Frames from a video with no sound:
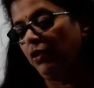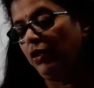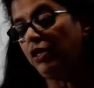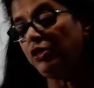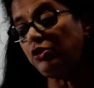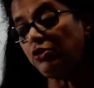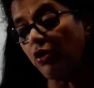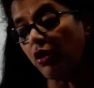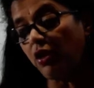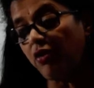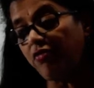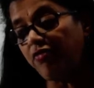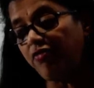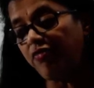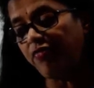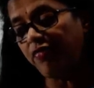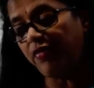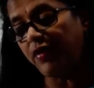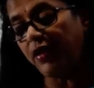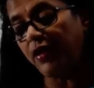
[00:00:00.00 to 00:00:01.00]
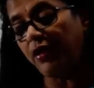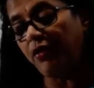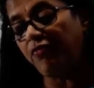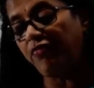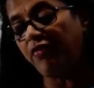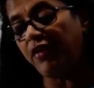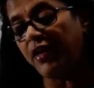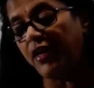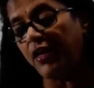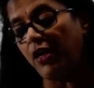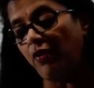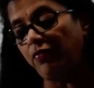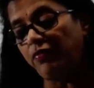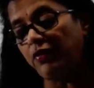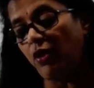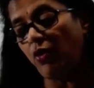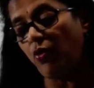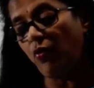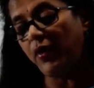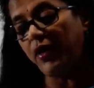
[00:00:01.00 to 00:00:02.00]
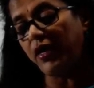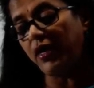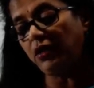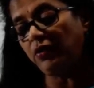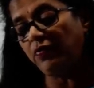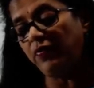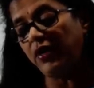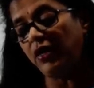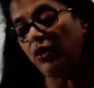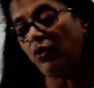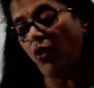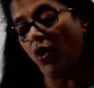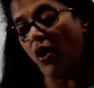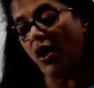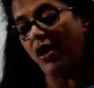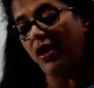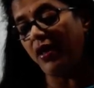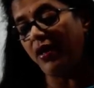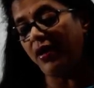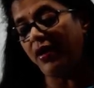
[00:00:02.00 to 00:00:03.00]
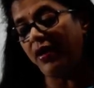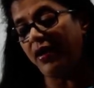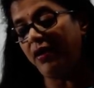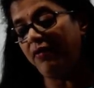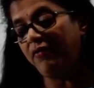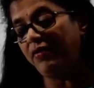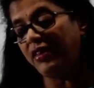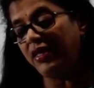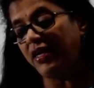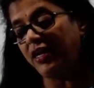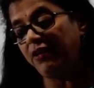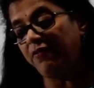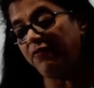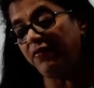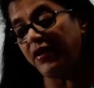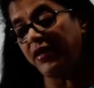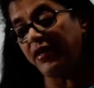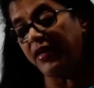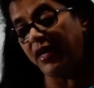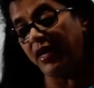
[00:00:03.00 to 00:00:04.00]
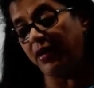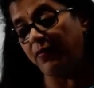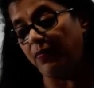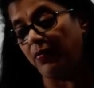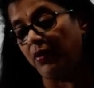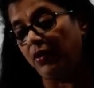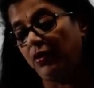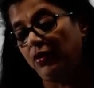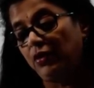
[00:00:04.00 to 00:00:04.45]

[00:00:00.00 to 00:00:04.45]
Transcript: It's not a funnel of the oviduct, we call with a different name.